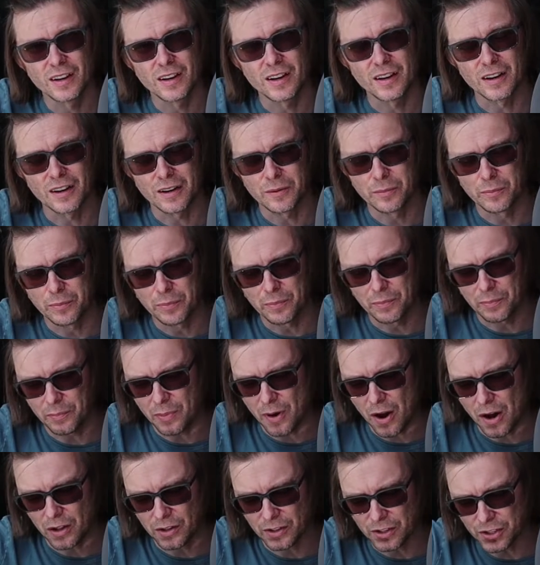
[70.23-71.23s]
and
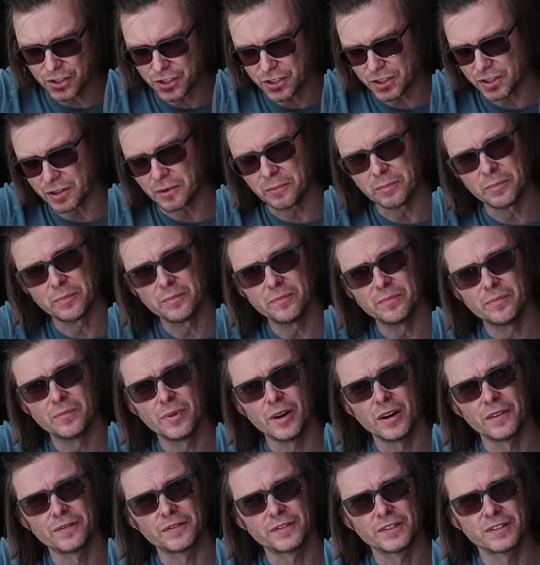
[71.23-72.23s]
polished and
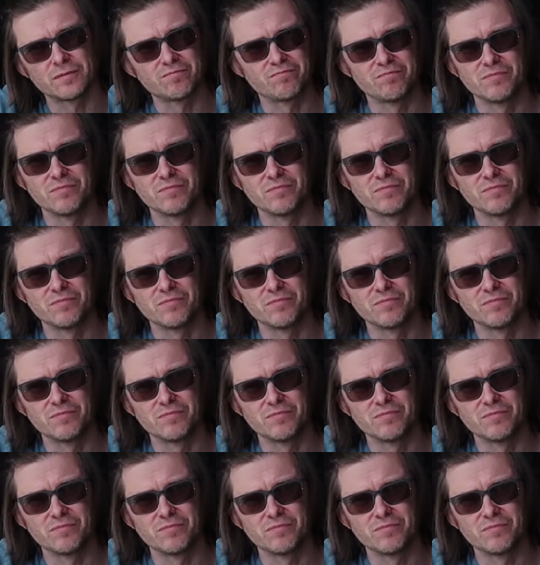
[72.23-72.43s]
buffed